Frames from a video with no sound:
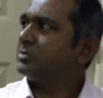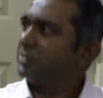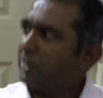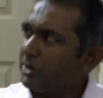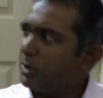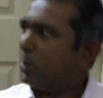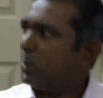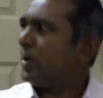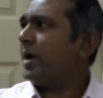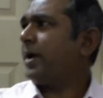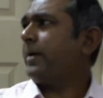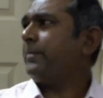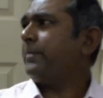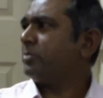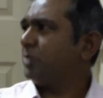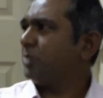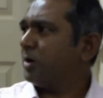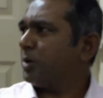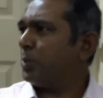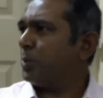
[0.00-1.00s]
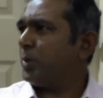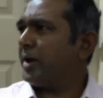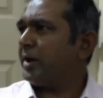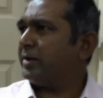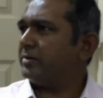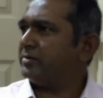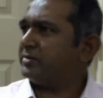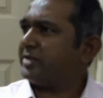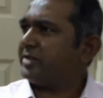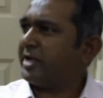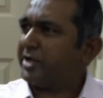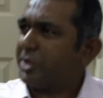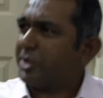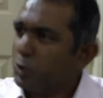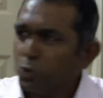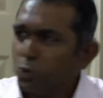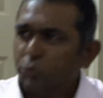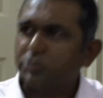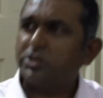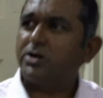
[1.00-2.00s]
Turn away. Take a
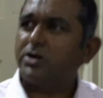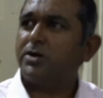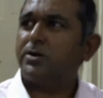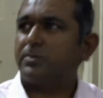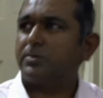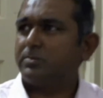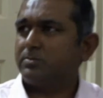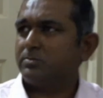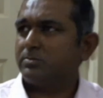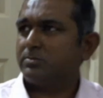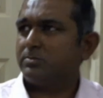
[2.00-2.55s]
U-turn.